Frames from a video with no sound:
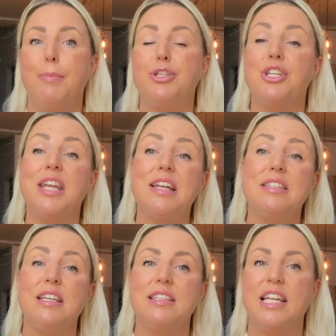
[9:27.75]
But
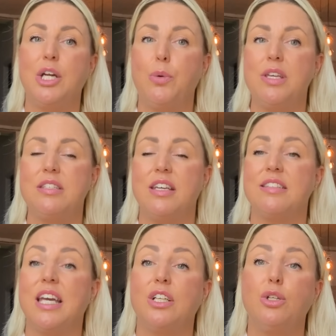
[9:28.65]
genetics,
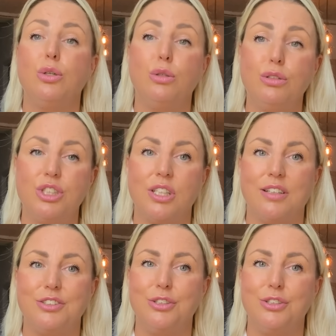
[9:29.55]
linguistics, and culture